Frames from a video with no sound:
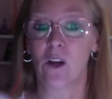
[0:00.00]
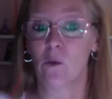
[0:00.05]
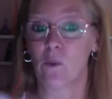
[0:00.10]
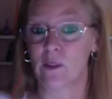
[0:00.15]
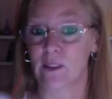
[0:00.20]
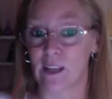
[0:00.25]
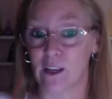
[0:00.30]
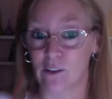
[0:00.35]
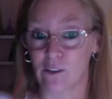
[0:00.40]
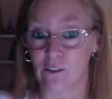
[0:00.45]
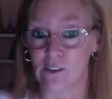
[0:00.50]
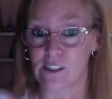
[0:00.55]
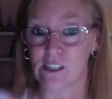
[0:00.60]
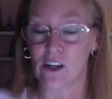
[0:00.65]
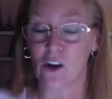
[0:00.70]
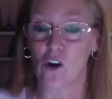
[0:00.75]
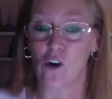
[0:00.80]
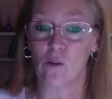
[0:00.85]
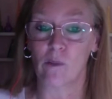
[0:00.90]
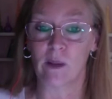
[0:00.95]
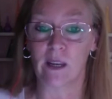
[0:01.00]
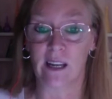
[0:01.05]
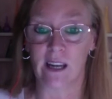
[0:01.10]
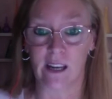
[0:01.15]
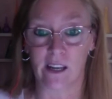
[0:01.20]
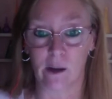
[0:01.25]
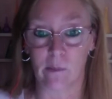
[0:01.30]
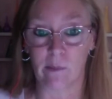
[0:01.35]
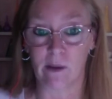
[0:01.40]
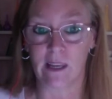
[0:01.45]
Without losing hope, he
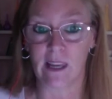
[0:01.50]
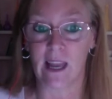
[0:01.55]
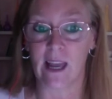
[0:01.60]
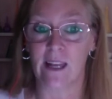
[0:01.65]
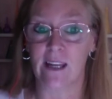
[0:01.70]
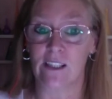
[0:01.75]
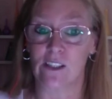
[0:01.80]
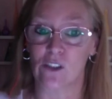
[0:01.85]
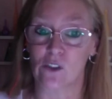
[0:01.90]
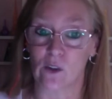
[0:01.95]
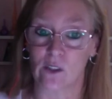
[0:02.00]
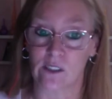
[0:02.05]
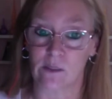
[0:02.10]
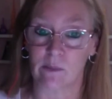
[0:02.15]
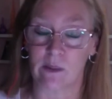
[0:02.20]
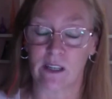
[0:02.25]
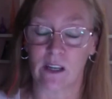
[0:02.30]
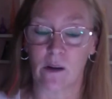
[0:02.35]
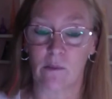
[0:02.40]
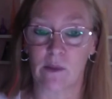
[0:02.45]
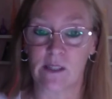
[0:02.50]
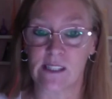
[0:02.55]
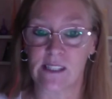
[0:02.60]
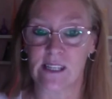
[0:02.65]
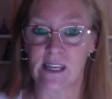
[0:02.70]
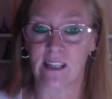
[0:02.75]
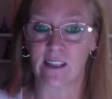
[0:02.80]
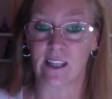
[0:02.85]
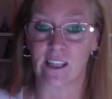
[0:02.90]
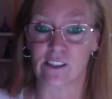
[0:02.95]
got up again and sought to become a
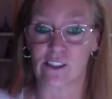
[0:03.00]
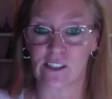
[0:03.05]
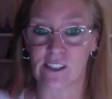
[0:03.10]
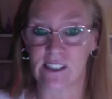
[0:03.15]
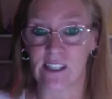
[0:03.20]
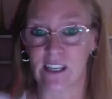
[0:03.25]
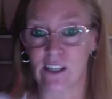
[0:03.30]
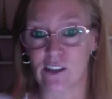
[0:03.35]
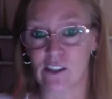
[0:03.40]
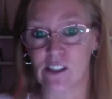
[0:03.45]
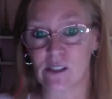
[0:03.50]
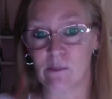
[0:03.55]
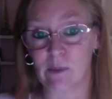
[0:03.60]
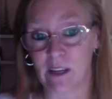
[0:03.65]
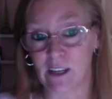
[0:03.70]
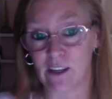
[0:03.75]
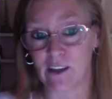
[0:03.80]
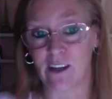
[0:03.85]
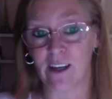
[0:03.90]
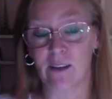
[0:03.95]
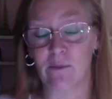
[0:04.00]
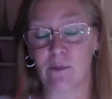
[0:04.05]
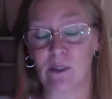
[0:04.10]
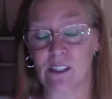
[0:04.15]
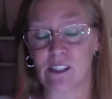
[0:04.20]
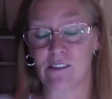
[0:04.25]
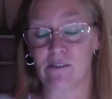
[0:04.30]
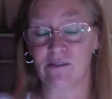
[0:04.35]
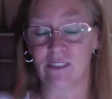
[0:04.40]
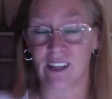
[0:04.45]
state legislator speaker and
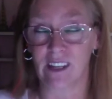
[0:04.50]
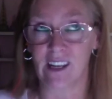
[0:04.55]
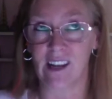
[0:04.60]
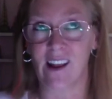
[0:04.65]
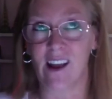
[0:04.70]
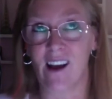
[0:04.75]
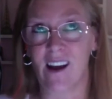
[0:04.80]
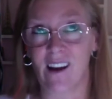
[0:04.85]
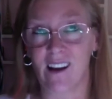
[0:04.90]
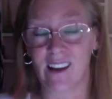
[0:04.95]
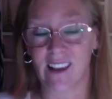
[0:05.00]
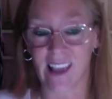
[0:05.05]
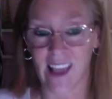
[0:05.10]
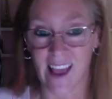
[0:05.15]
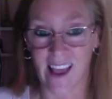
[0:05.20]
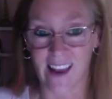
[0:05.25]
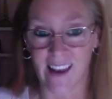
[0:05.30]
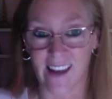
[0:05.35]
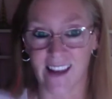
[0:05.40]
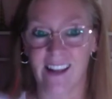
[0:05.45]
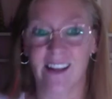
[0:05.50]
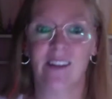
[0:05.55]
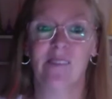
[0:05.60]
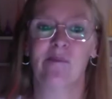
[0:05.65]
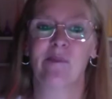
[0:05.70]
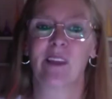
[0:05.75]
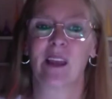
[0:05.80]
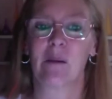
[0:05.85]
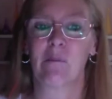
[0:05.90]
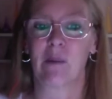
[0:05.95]
was defeated again
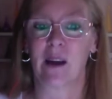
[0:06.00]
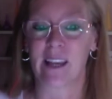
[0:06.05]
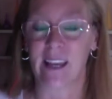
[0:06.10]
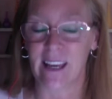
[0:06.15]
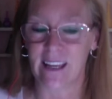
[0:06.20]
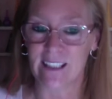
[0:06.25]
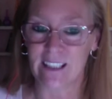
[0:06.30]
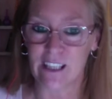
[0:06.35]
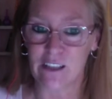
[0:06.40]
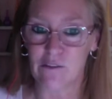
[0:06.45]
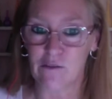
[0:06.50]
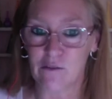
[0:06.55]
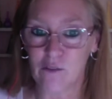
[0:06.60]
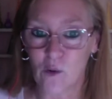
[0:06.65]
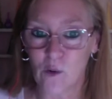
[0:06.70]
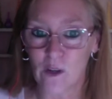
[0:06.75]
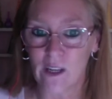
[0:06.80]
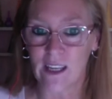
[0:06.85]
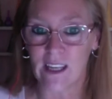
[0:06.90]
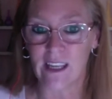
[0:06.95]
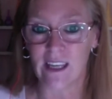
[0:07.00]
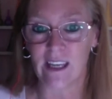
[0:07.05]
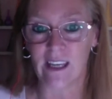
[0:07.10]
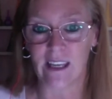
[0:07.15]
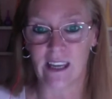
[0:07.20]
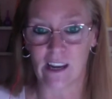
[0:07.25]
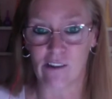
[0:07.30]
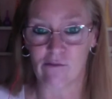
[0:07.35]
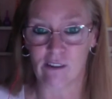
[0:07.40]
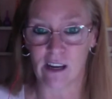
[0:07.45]
by 1840, he
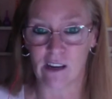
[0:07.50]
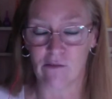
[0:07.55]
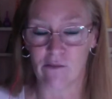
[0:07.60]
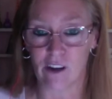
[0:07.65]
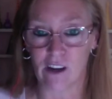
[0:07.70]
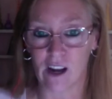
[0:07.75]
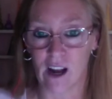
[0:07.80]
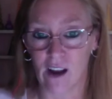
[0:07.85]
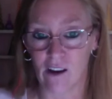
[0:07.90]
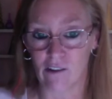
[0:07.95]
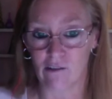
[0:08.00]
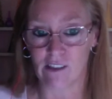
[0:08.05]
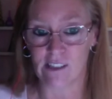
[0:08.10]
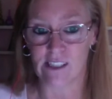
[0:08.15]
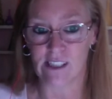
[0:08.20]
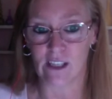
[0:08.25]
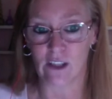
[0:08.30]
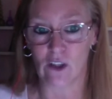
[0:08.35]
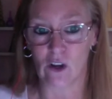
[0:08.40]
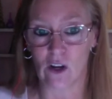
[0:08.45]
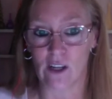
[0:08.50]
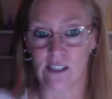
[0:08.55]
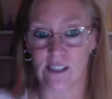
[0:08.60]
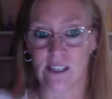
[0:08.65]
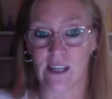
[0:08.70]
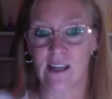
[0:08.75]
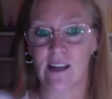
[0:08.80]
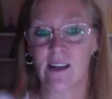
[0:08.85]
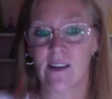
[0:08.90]
again ran for Congress and lost.